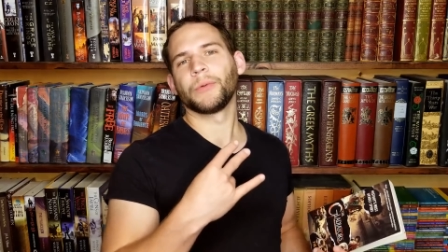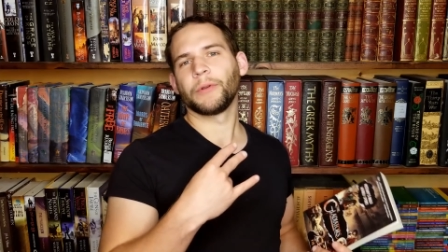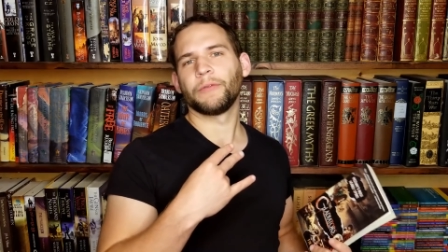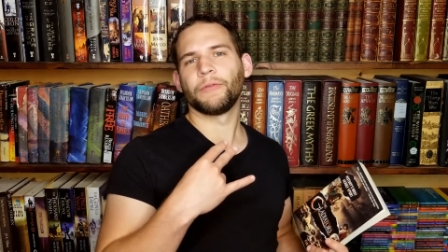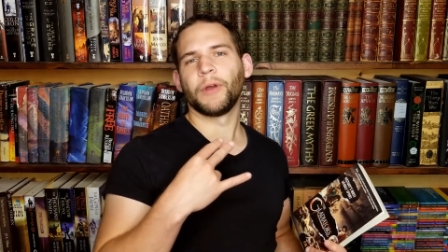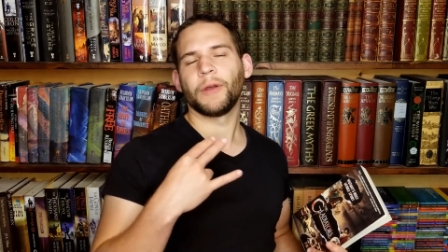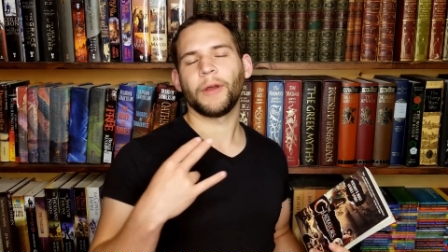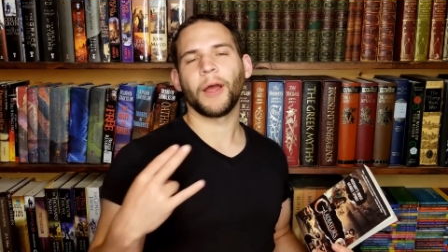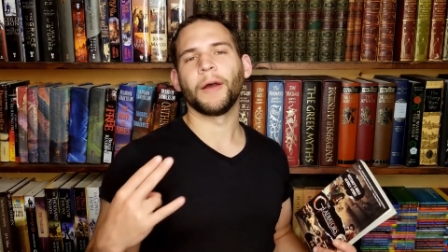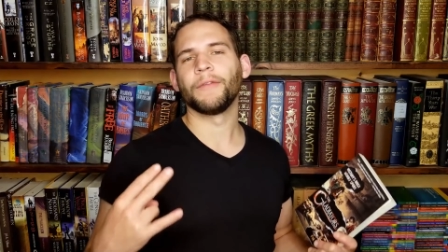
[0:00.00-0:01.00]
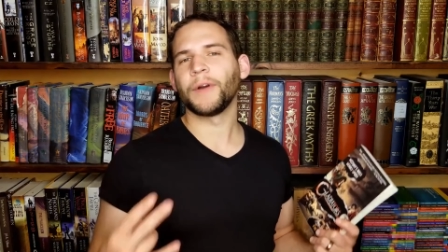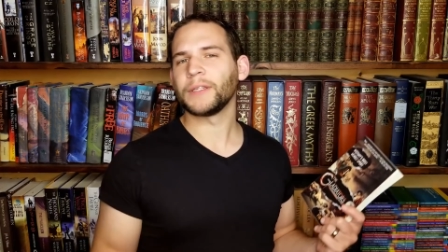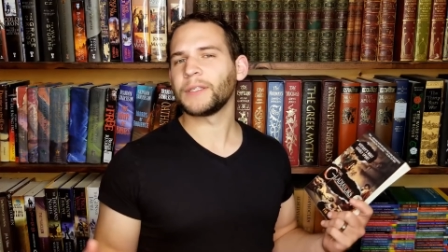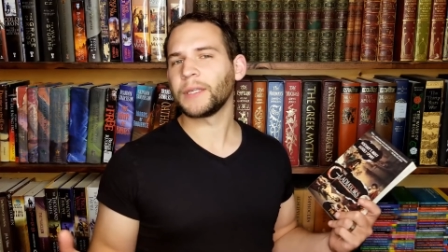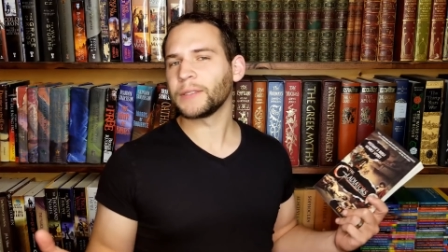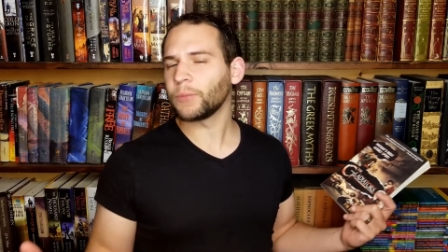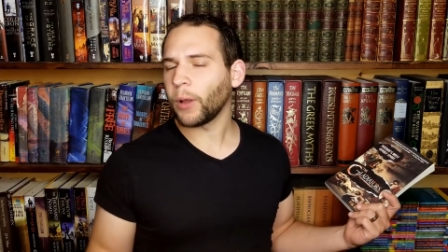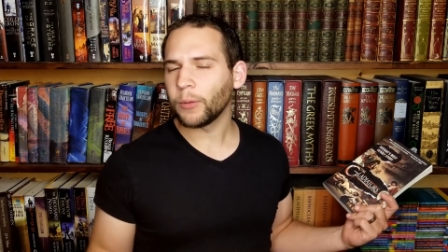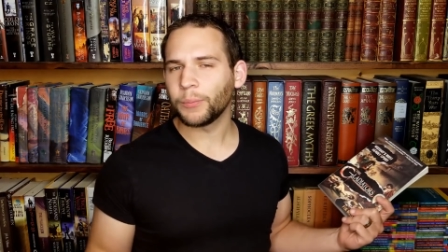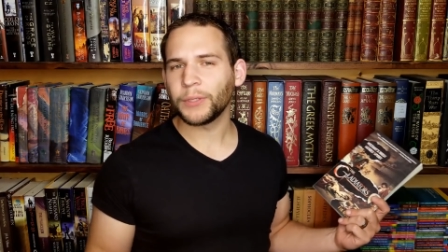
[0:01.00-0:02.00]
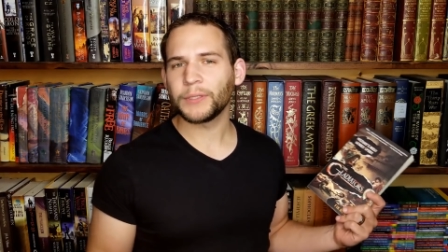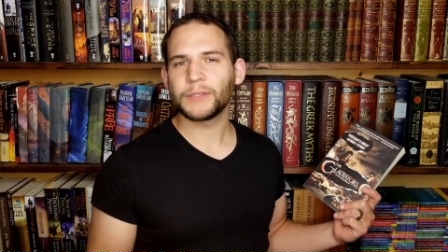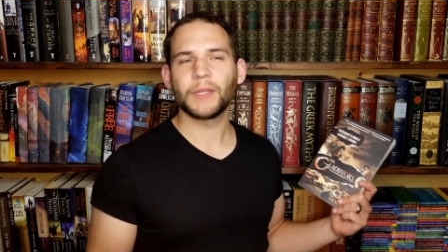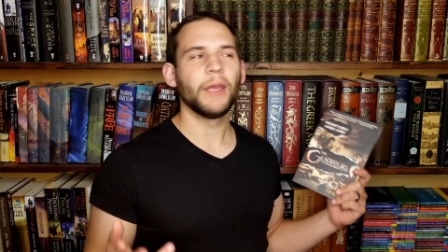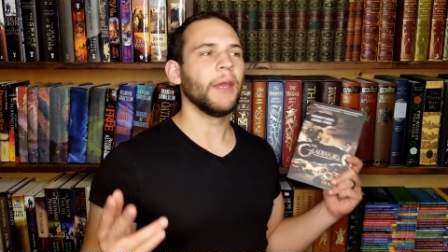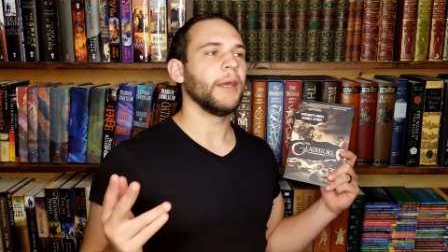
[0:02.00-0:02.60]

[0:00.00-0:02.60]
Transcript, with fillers: sort of uh, fights against wild beasts,